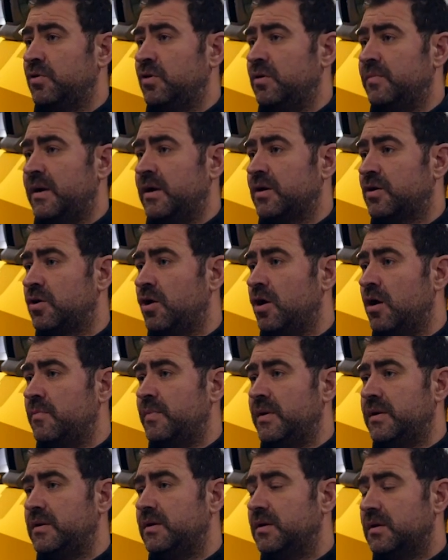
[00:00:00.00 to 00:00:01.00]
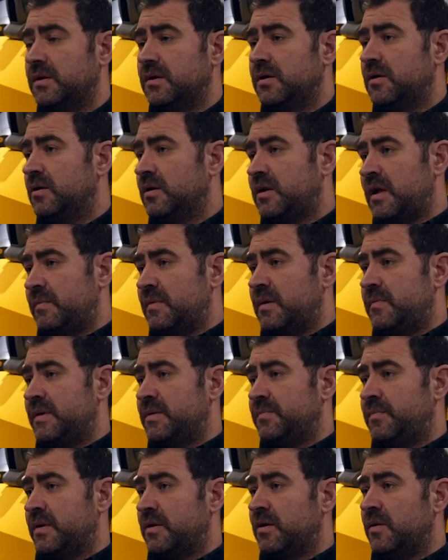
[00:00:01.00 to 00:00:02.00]
doing a bit of curbing, get me a
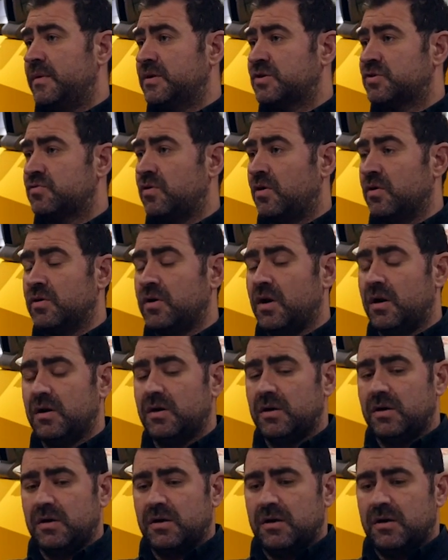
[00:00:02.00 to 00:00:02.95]
bit bigger, a bit stronger.